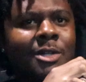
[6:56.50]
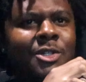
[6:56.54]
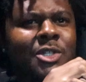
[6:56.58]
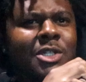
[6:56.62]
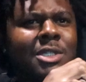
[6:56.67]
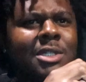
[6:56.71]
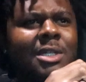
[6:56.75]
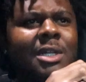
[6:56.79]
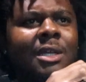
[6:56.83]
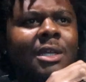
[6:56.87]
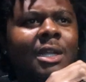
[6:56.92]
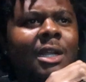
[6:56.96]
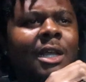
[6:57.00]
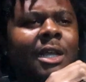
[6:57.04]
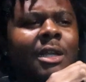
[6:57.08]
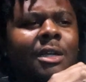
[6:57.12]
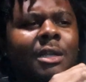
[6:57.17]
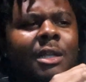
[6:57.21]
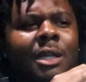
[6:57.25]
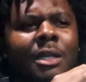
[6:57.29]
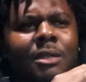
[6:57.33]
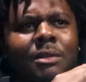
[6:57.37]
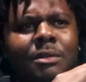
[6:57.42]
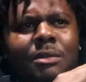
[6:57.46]
I was just looking at
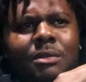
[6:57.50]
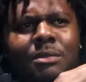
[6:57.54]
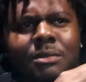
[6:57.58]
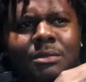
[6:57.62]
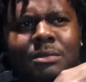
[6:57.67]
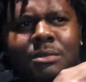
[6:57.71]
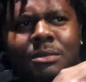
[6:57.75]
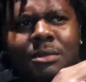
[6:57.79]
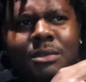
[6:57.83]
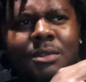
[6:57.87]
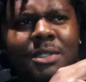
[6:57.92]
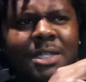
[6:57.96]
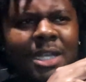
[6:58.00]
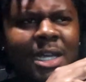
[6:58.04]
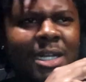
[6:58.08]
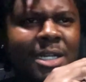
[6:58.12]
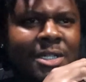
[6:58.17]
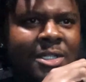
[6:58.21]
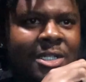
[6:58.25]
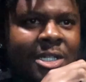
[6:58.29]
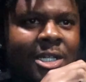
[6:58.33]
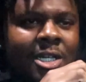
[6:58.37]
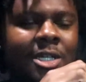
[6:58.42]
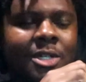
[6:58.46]
her like, not
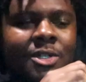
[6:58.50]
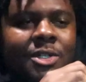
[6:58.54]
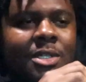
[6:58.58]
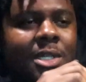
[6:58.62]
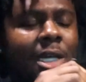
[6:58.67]
a tear.